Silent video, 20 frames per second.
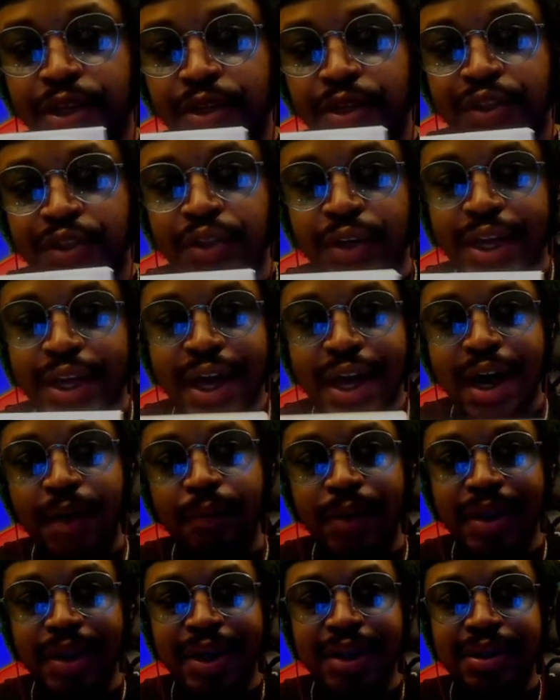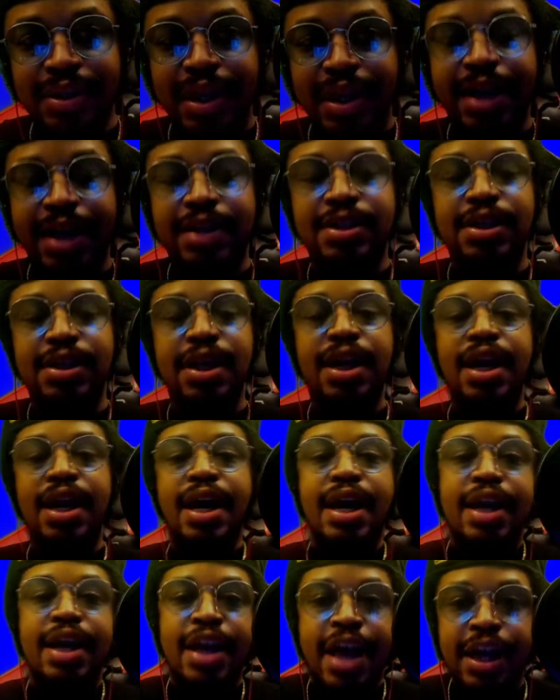So they got one that's less,
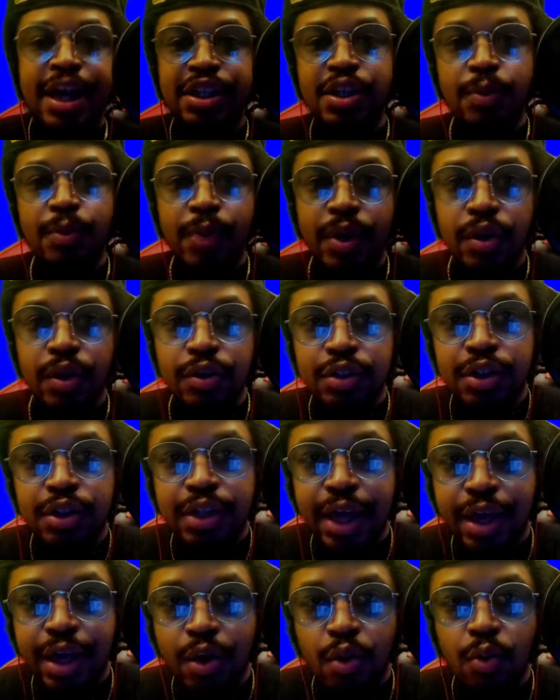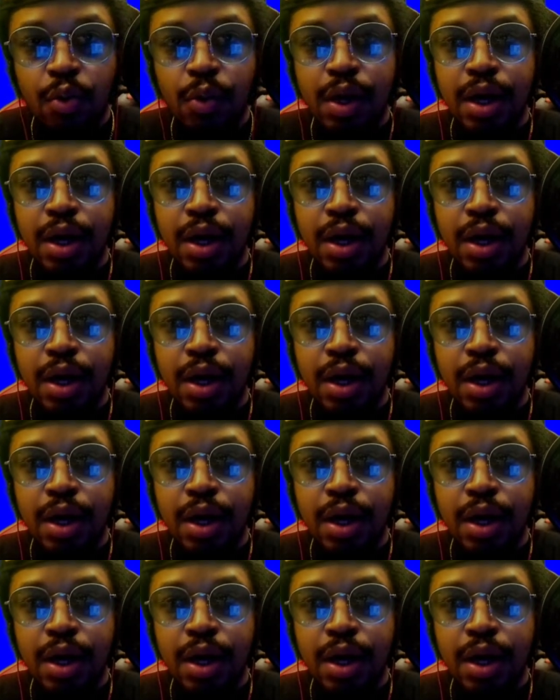and it actually went on sale